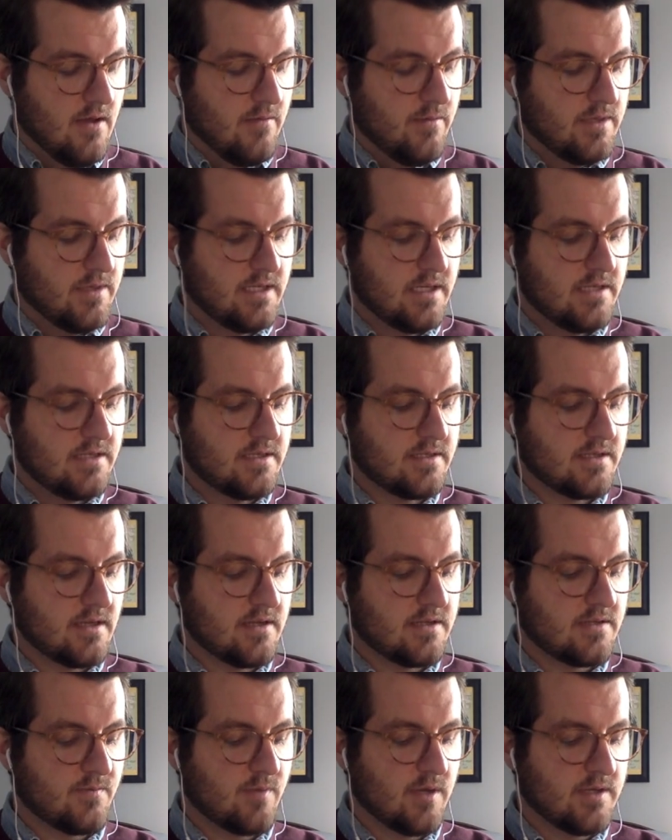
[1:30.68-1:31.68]
But teachers
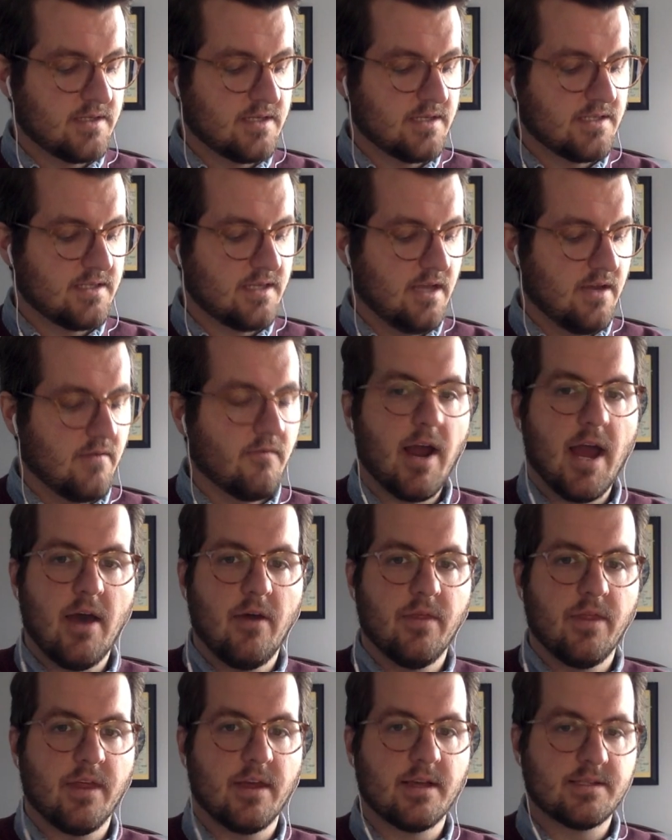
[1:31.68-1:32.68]
are supposed to see
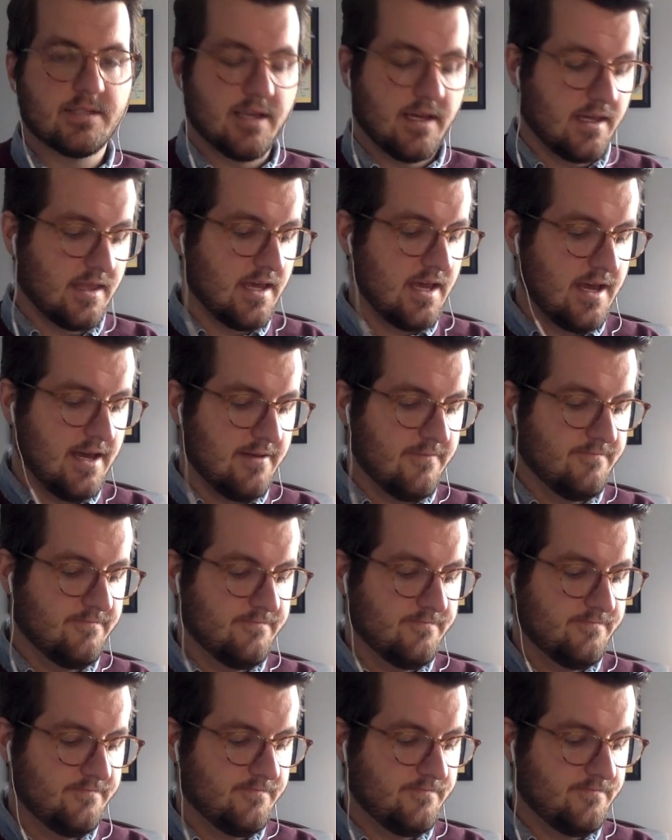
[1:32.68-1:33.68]
around things like that.
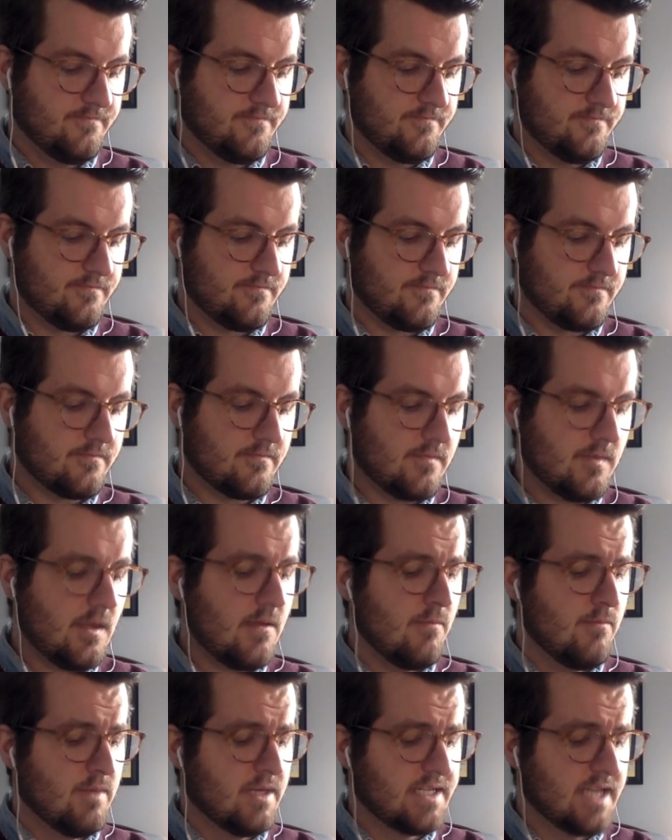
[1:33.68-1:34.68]

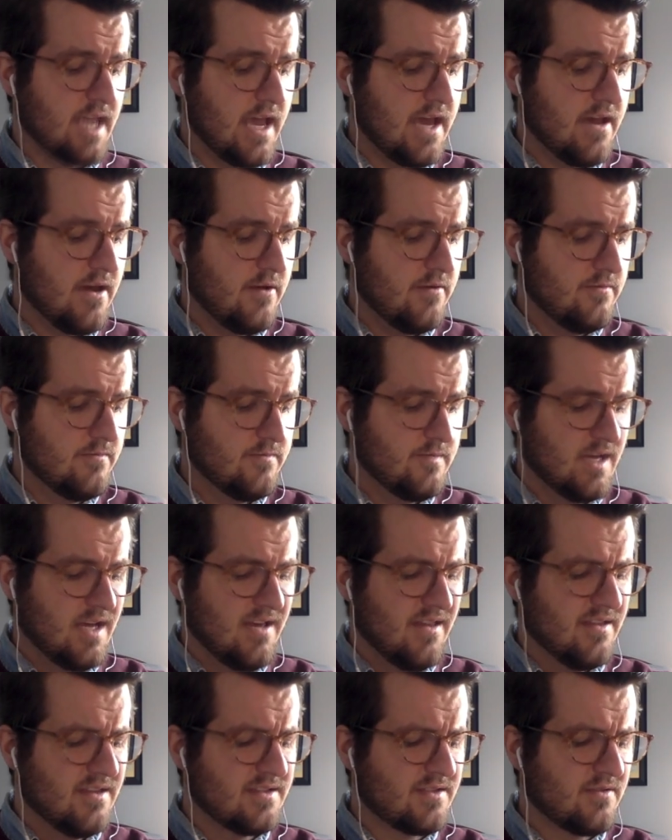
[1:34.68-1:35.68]
Mateo,
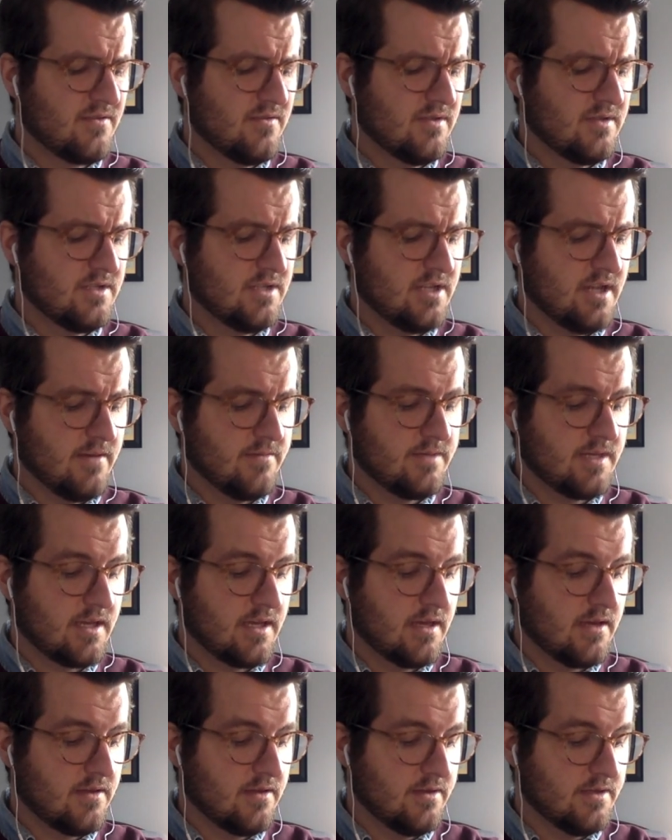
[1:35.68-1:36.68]
the school jumped to
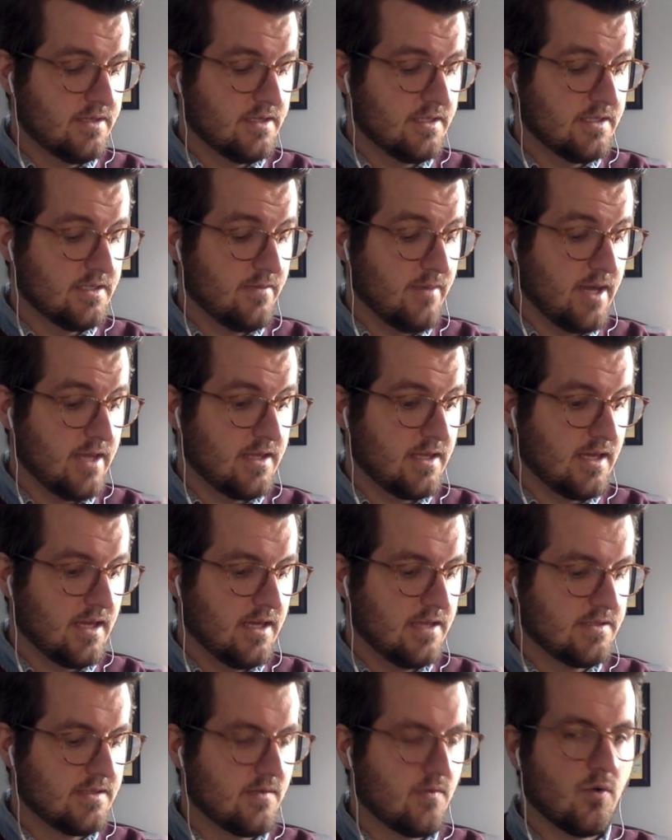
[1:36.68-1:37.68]
conclusions about the
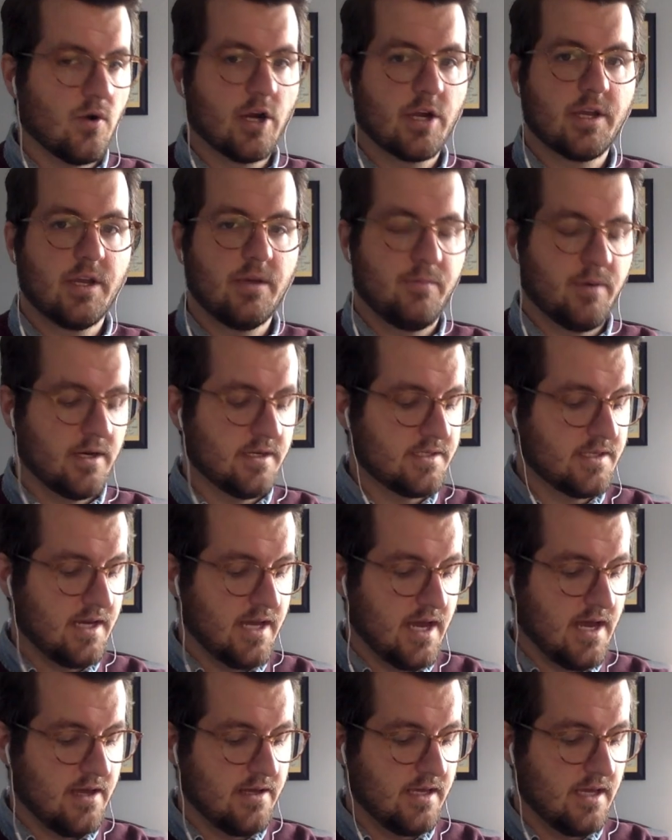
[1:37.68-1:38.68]
kid's quirky
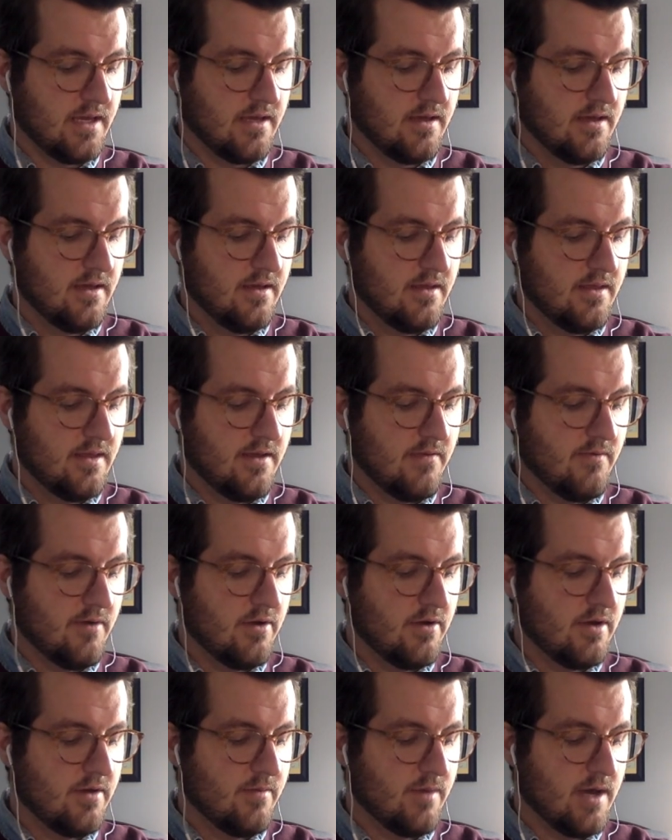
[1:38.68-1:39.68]
personality. They
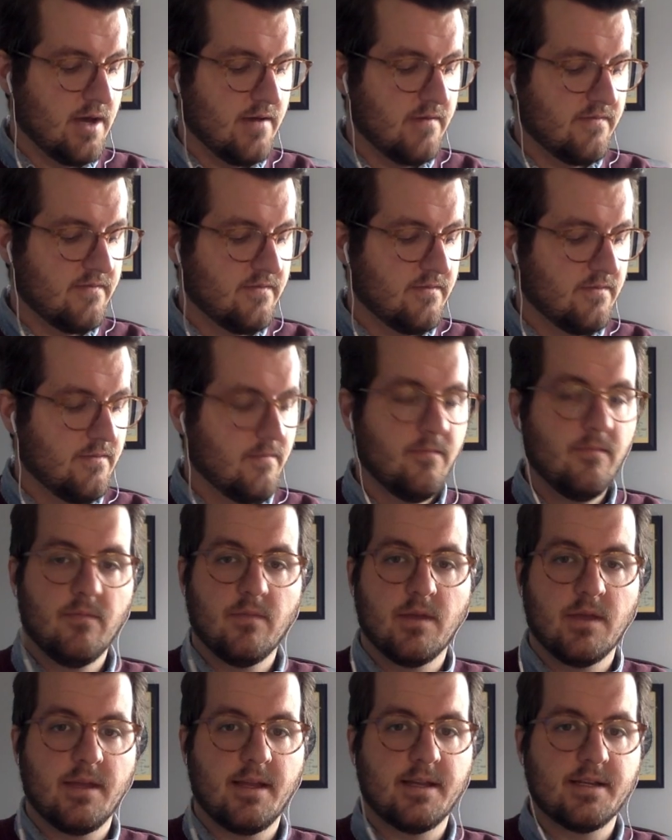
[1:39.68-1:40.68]
wrote him off.
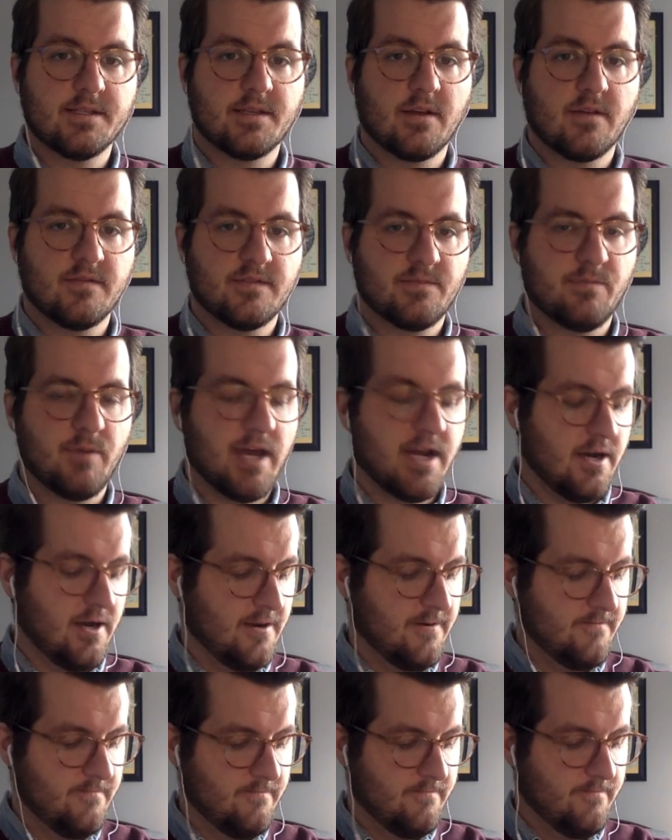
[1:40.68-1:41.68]
He deserves better.